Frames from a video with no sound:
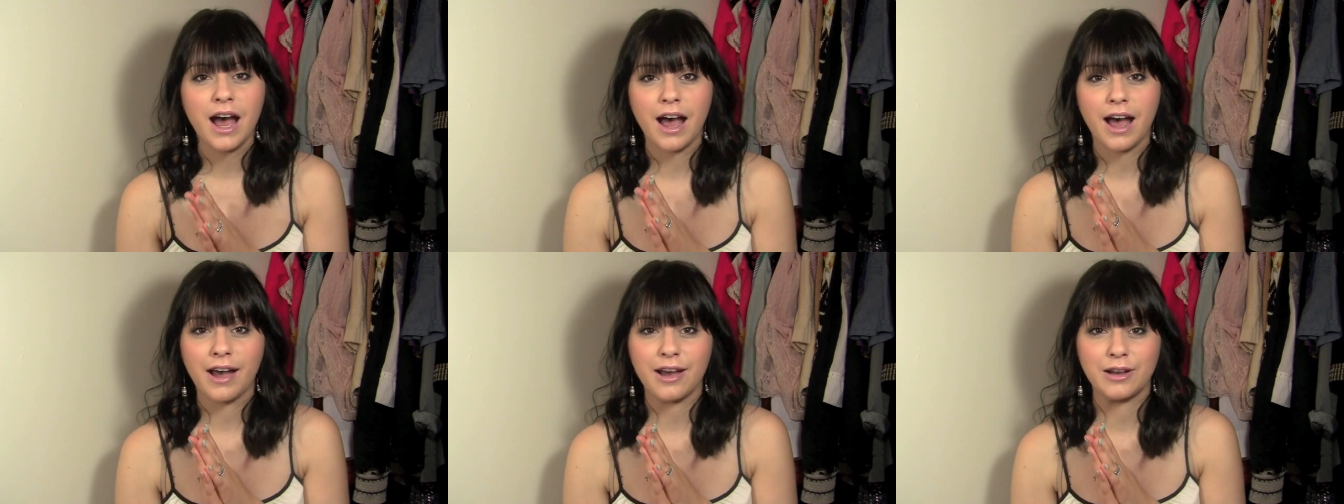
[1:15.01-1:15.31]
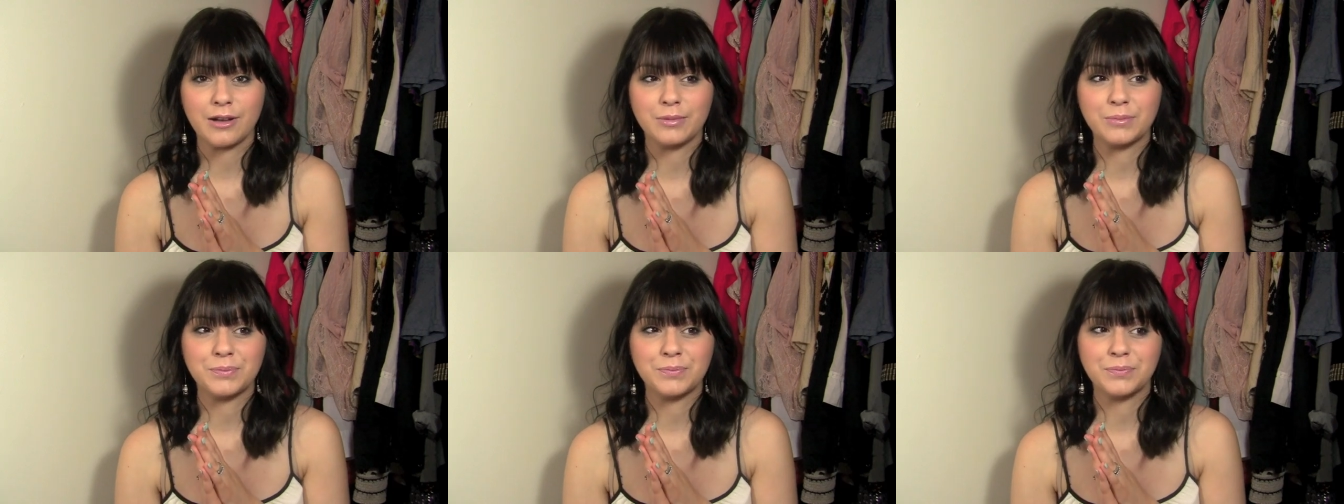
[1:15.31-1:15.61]

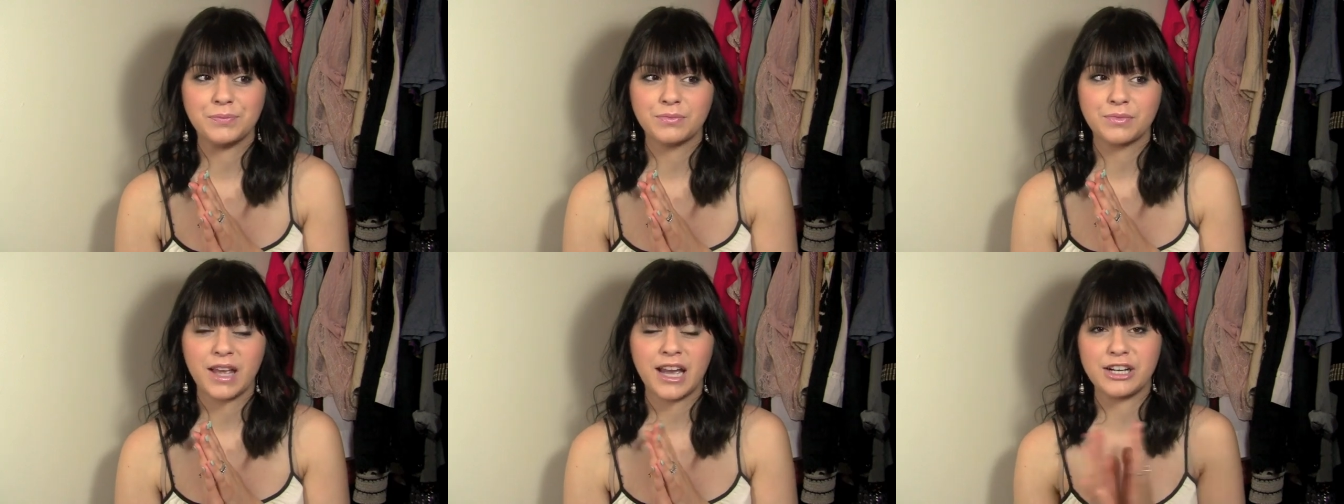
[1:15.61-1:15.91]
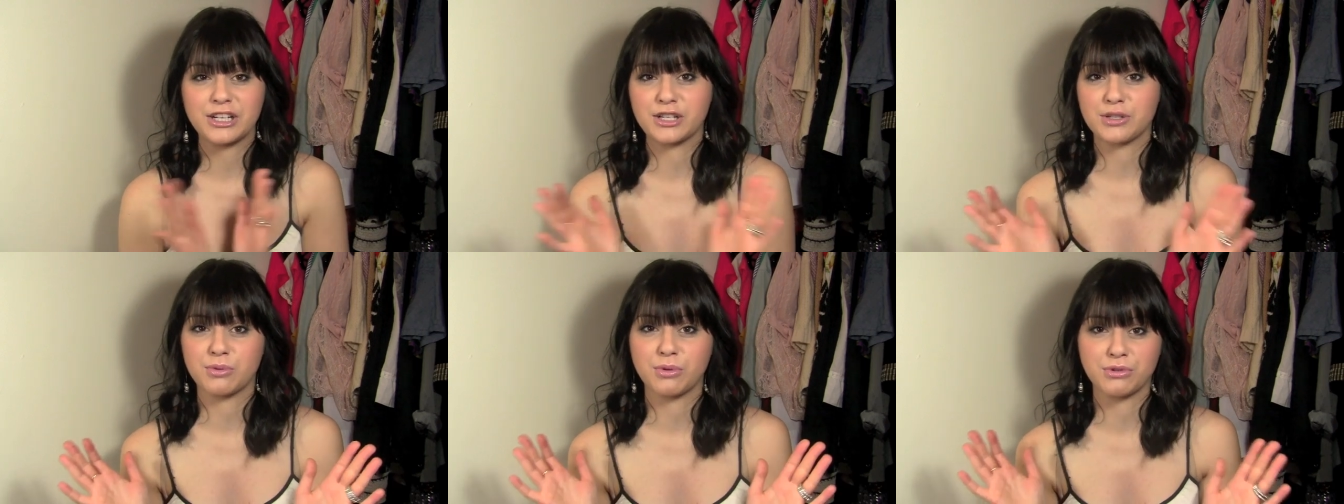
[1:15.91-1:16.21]
Um,
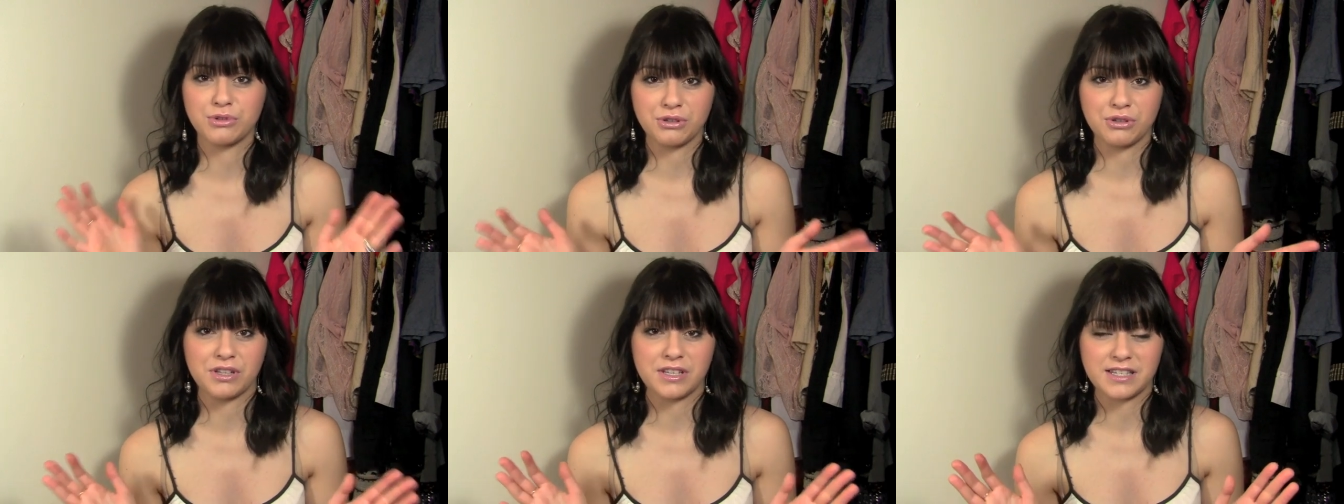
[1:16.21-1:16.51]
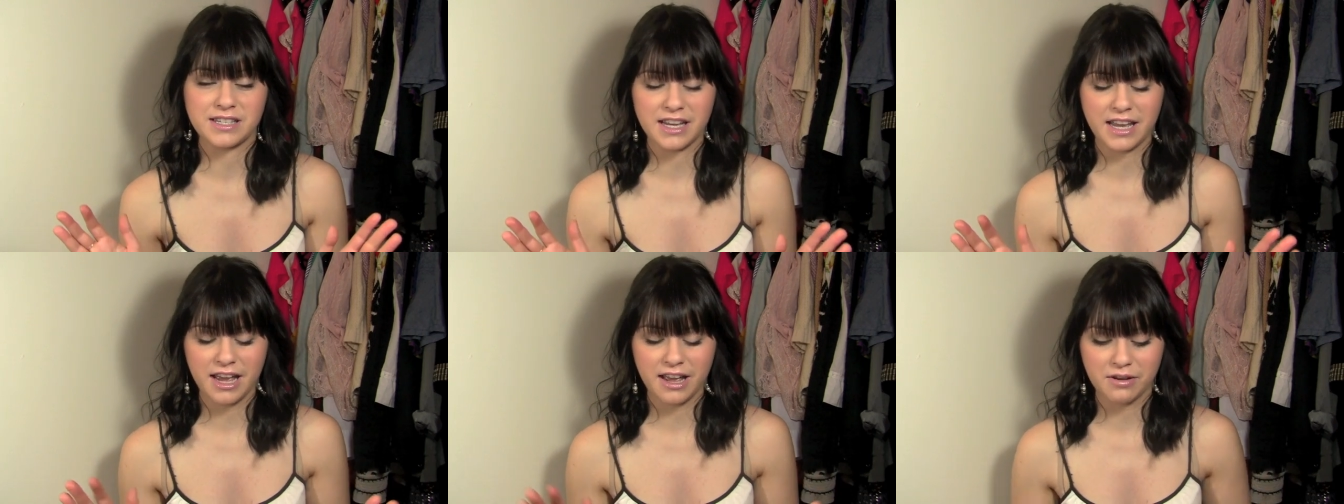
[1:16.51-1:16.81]
I just won't do
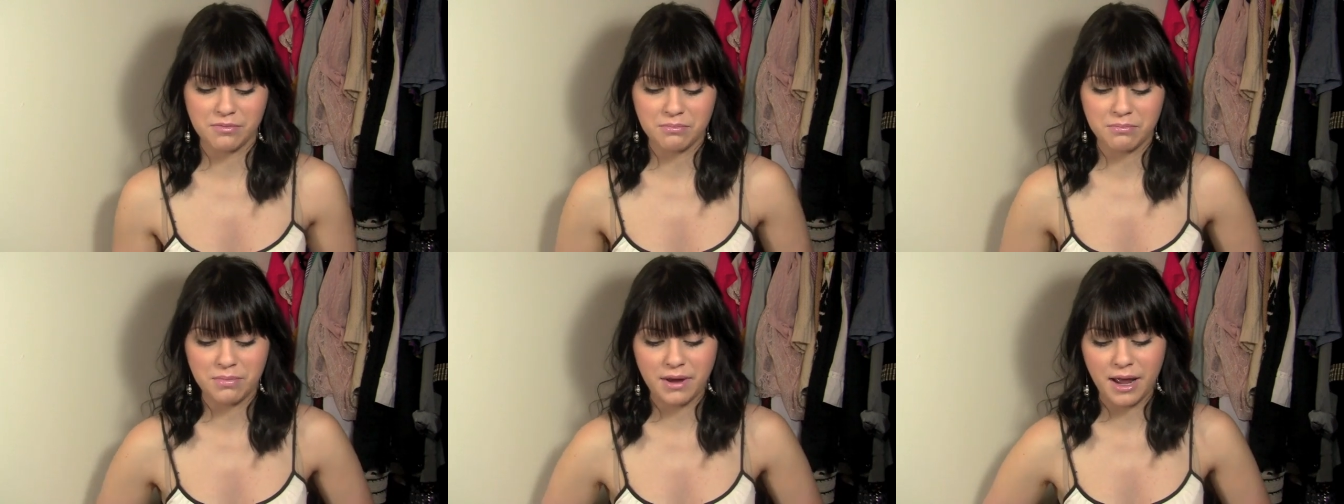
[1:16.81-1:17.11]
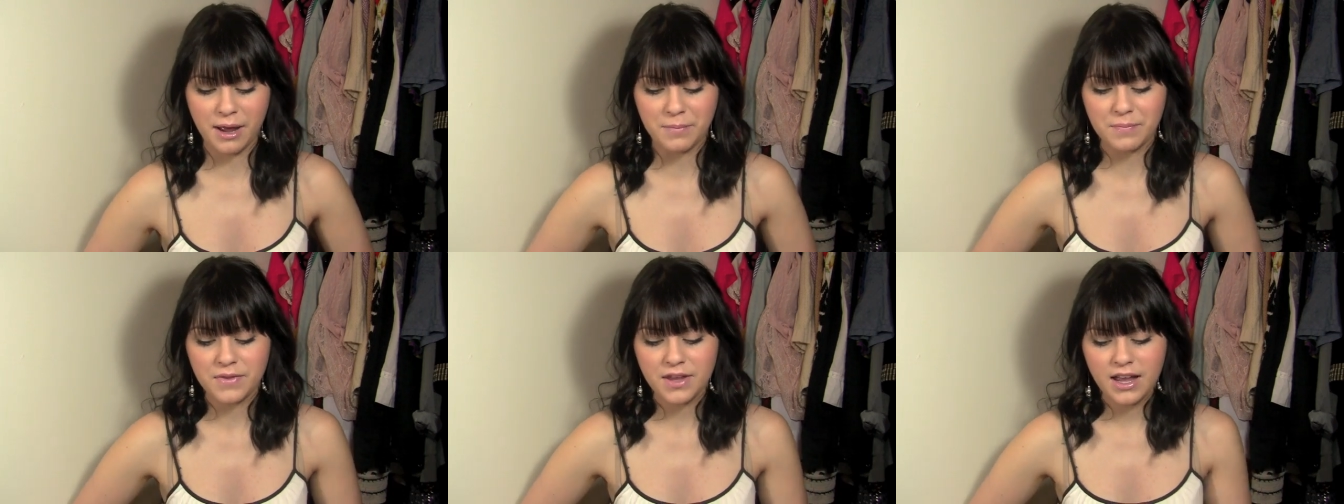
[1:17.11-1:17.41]
this again,
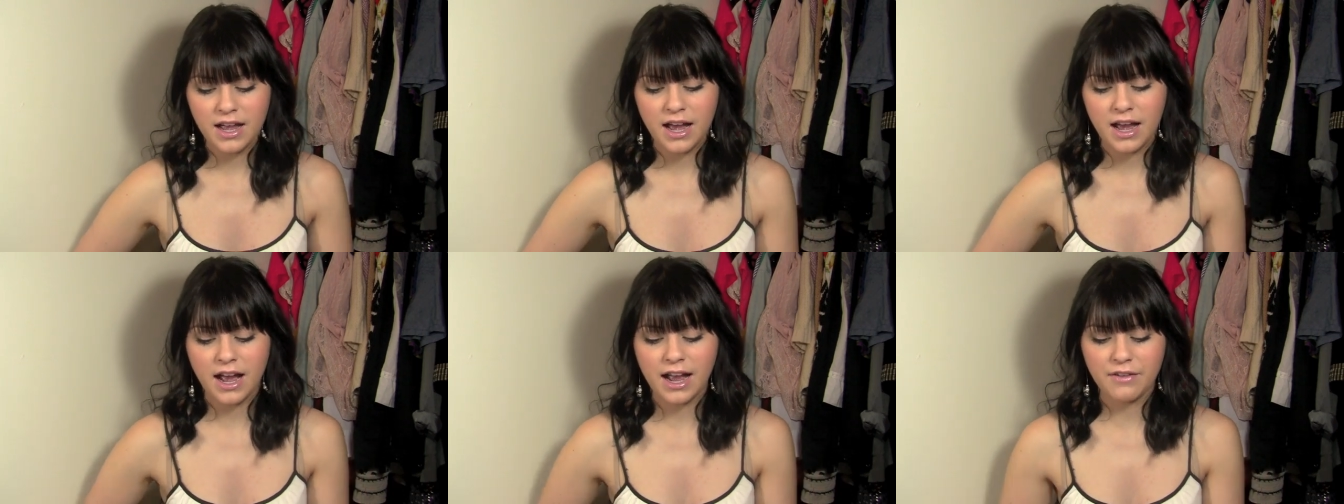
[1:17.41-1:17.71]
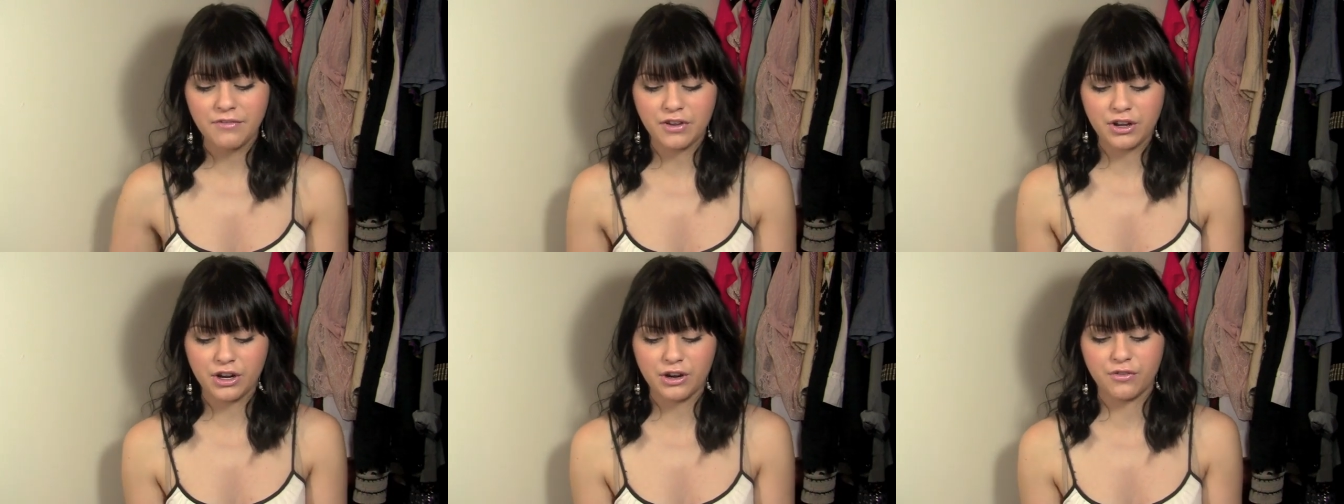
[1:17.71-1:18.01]
but
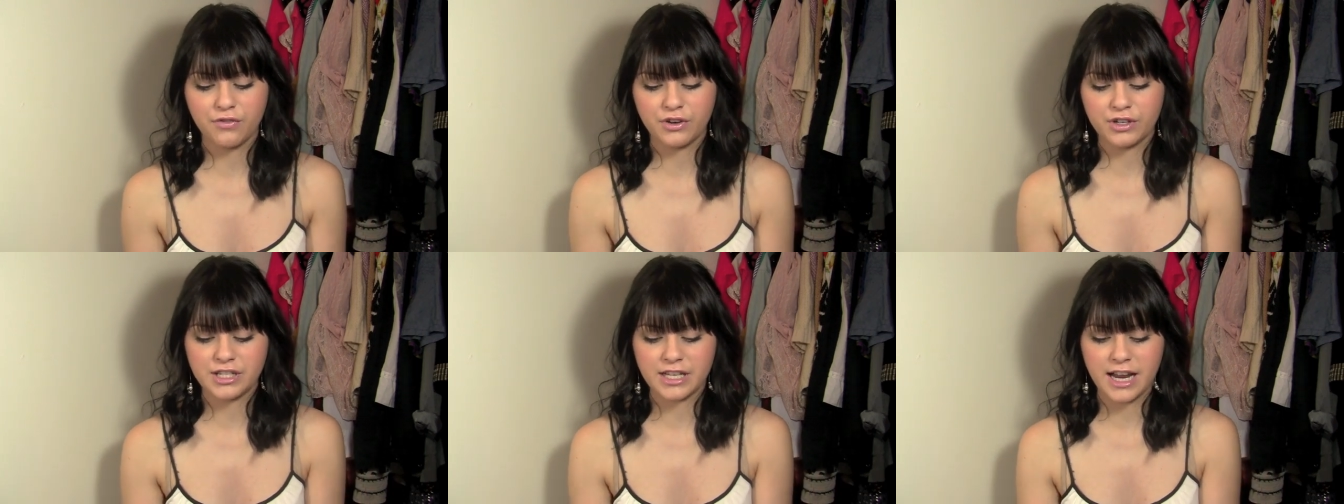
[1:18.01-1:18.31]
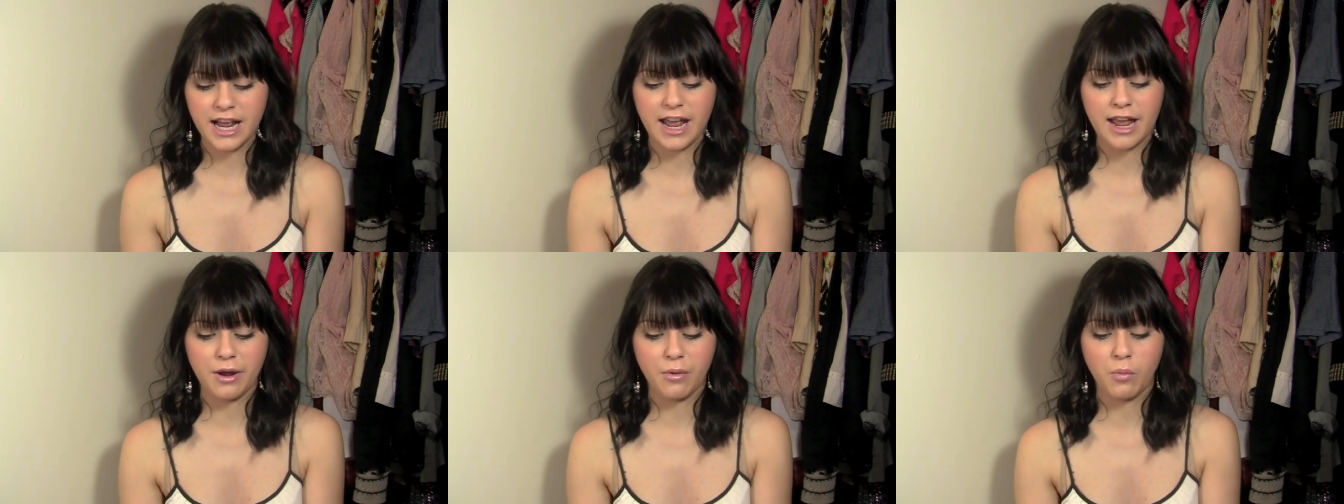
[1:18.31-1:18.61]
I figure for
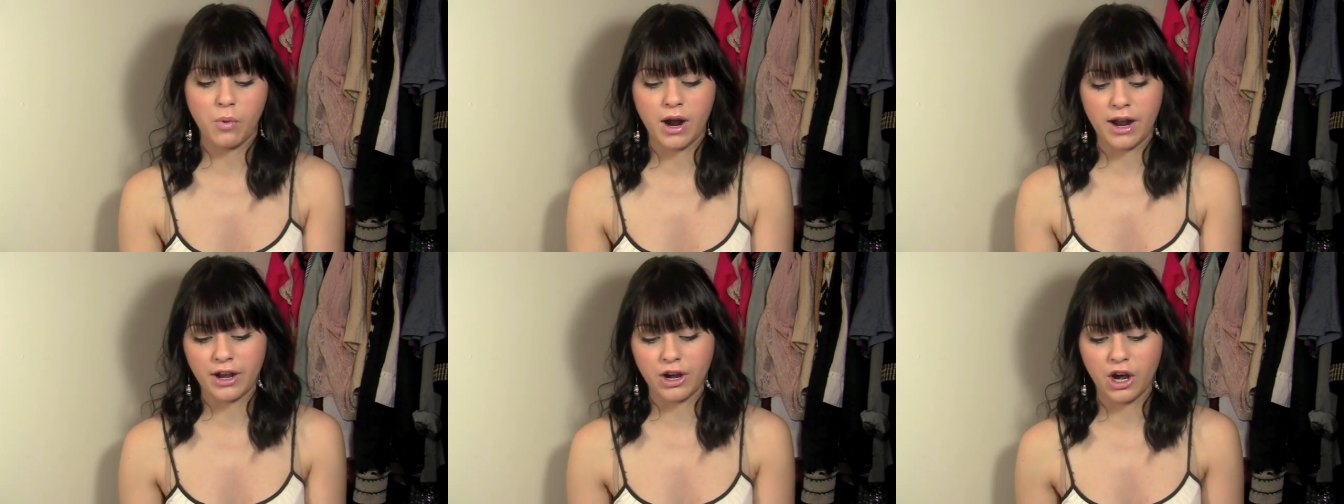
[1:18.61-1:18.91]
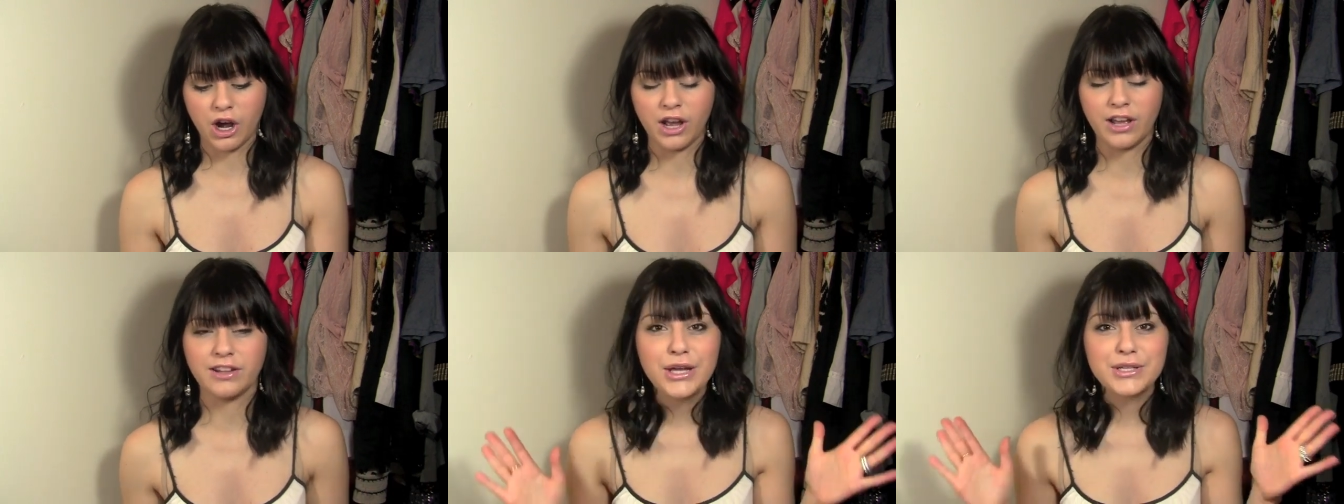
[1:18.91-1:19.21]
today, why
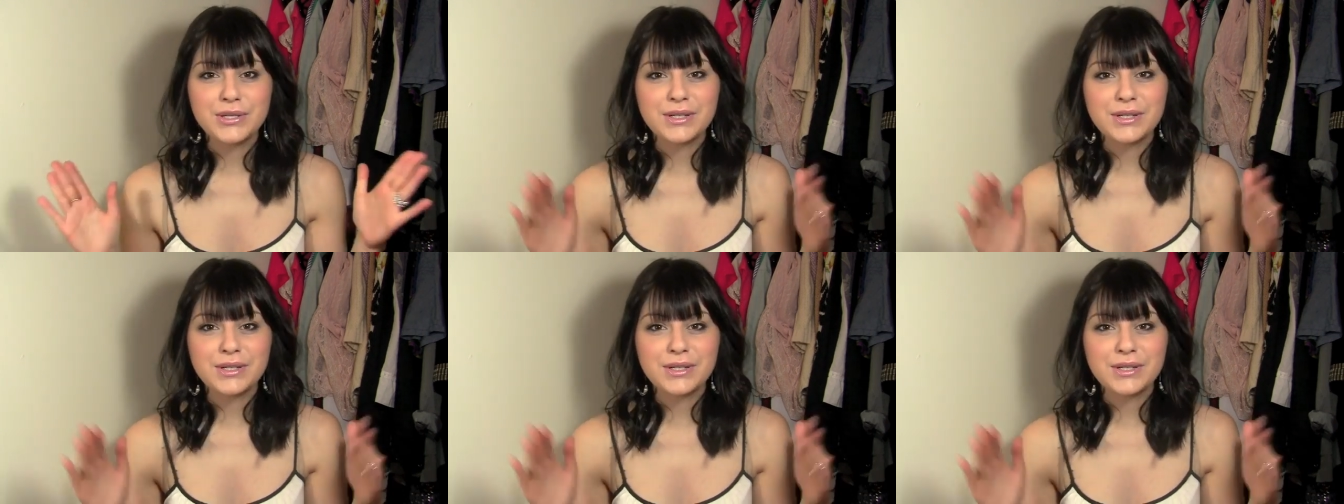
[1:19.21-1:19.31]
not?